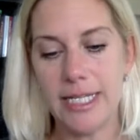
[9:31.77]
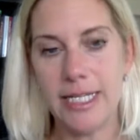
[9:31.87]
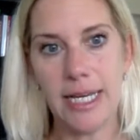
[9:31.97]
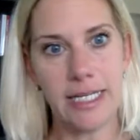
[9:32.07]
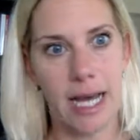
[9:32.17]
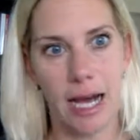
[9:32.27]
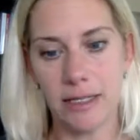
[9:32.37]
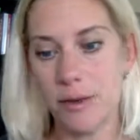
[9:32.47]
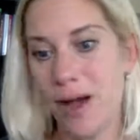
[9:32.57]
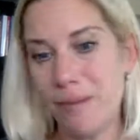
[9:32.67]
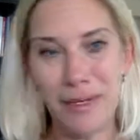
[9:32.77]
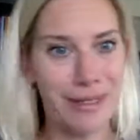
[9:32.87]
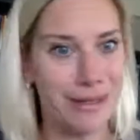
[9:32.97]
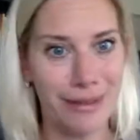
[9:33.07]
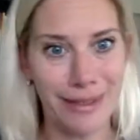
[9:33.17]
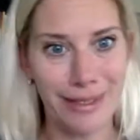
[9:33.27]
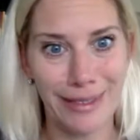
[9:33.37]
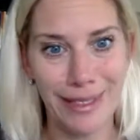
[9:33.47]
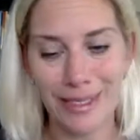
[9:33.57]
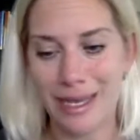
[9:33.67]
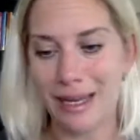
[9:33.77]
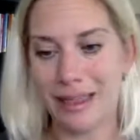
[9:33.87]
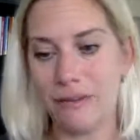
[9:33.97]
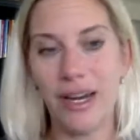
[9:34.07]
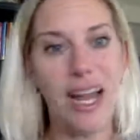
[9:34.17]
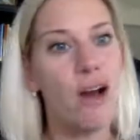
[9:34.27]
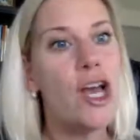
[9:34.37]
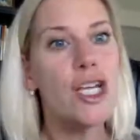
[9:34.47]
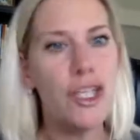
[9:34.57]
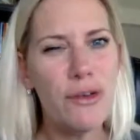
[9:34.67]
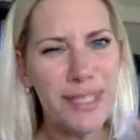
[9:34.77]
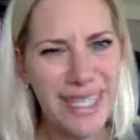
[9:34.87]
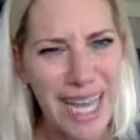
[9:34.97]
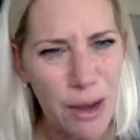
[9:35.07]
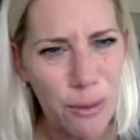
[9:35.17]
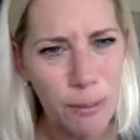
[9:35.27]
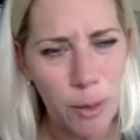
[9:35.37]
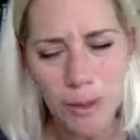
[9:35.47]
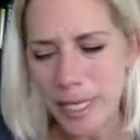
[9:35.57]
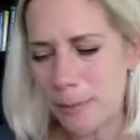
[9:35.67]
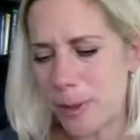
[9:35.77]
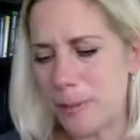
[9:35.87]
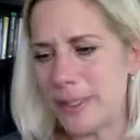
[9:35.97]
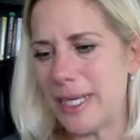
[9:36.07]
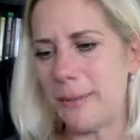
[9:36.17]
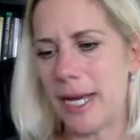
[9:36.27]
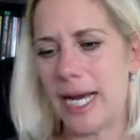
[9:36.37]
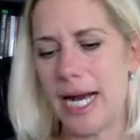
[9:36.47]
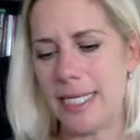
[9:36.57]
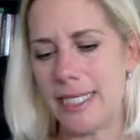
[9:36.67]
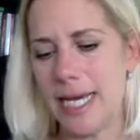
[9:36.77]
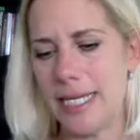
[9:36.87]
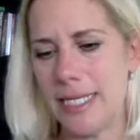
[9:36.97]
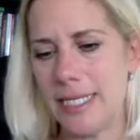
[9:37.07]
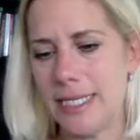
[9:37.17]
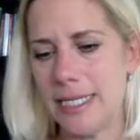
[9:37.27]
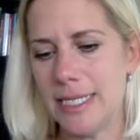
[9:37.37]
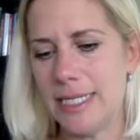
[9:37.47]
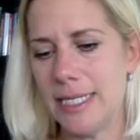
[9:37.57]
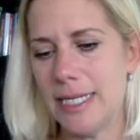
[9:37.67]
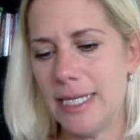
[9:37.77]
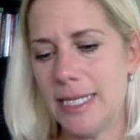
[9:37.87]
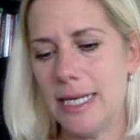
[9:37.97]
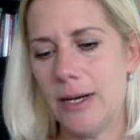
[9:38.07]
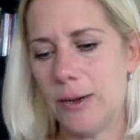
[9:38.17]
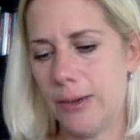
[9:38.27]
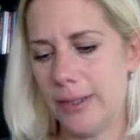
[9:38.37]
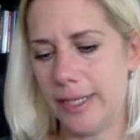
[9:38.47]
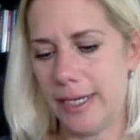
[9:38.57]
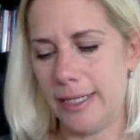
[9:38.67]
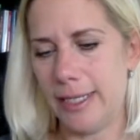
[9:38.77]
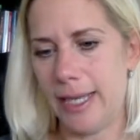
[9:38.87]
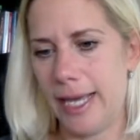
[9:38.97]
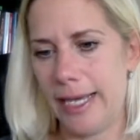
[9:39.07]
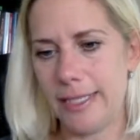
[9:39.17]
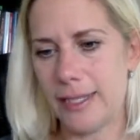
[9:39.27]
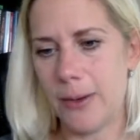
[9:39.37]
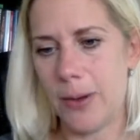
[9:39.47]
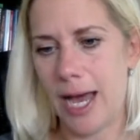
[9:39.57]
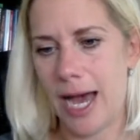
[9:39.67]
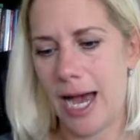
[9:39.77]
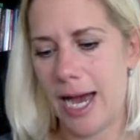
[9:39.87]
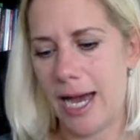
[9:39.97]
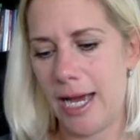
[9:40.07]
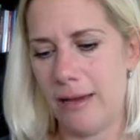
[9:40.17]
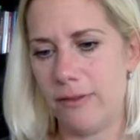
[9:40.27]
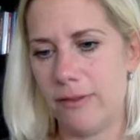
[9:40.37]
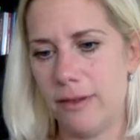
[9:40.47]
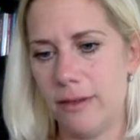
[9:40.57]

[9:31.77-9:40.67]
TikTok. So I'm going to start this TikTok thing right now. Do you see how we're multi-purposing my content? Hold on. Let's go live.